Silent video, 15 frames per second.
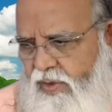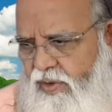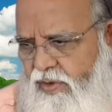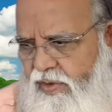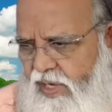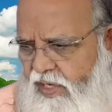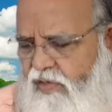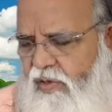
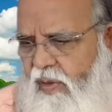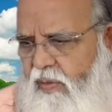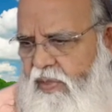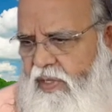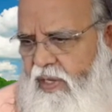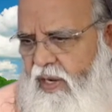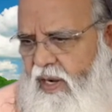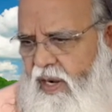Yes,
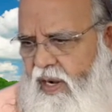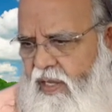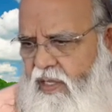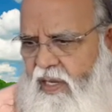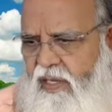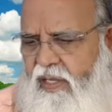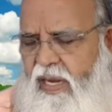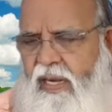Swamiji,
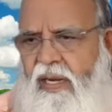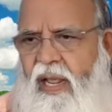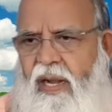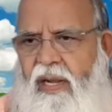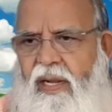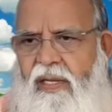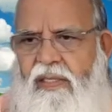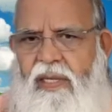other than
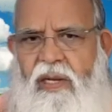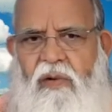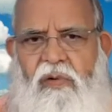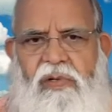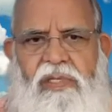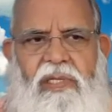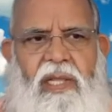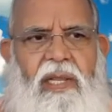darkness, I
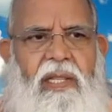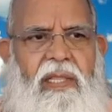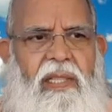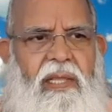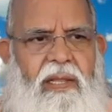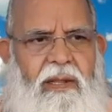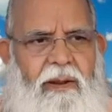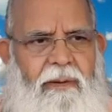don't see
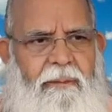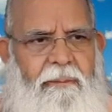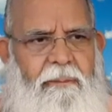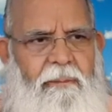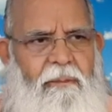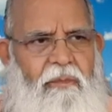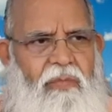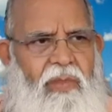anything.
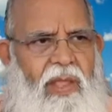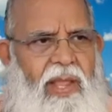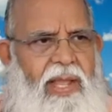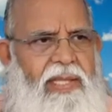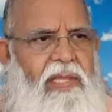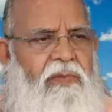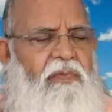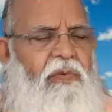
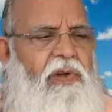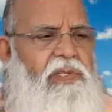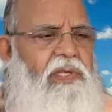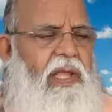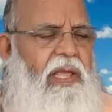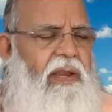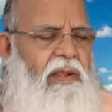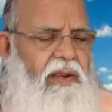I said, First
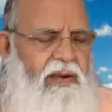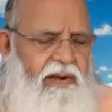error.